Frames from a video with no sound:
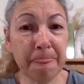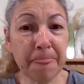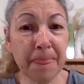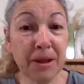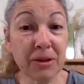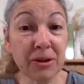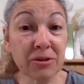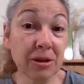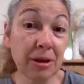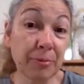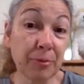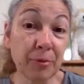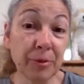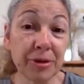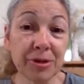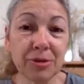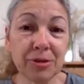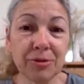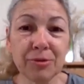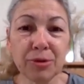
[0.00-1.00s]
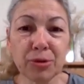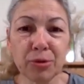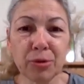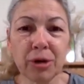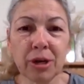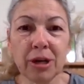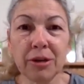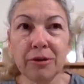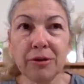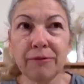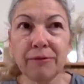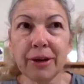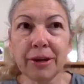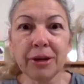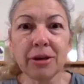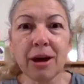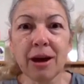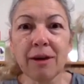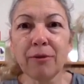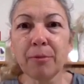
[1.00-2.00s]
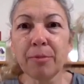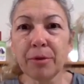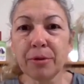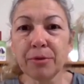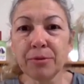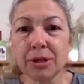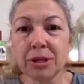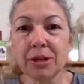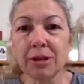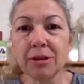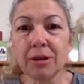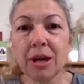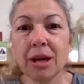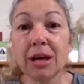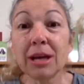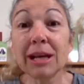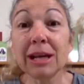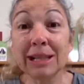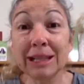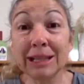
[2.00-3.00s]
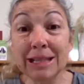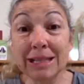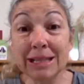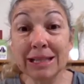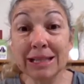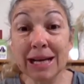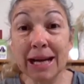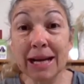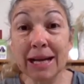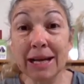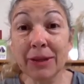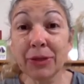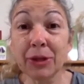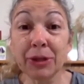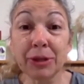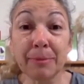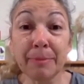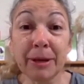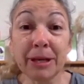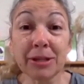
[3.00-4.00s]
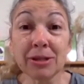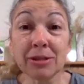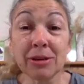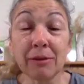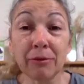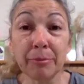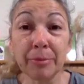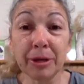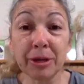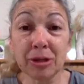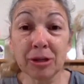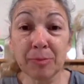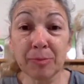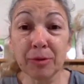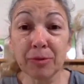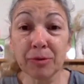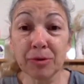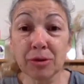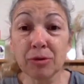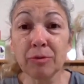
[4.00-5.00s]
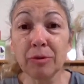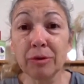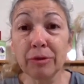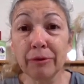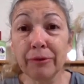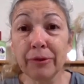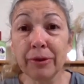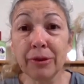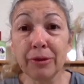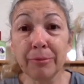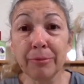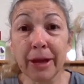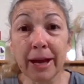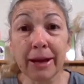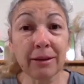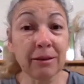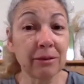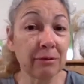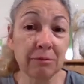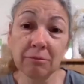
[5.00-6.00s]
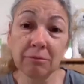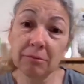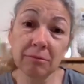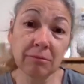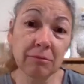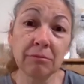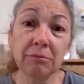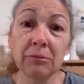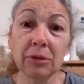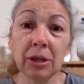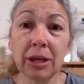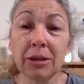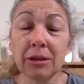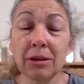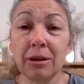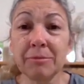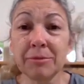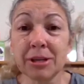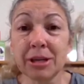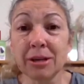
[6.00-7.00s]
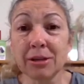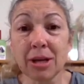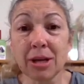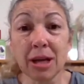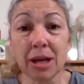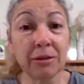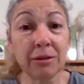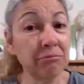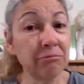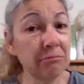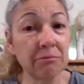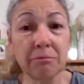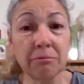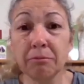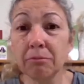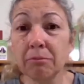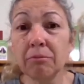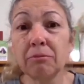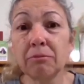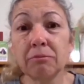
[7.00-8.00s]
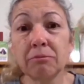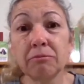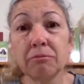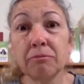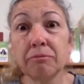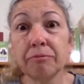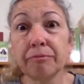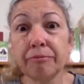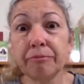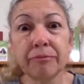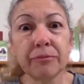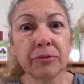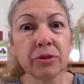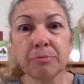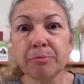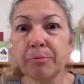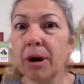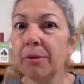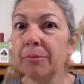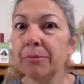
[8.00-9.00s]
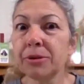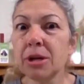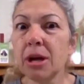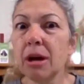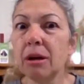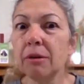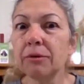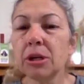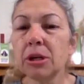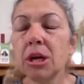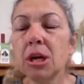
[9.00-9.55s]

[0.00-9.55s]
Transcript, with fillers: there's a couple ways to do the shortcut. You find a novel protein, clean diet that the pet's never been exposed to, and you feed them that, and 9 times out of 10, it's problem solved.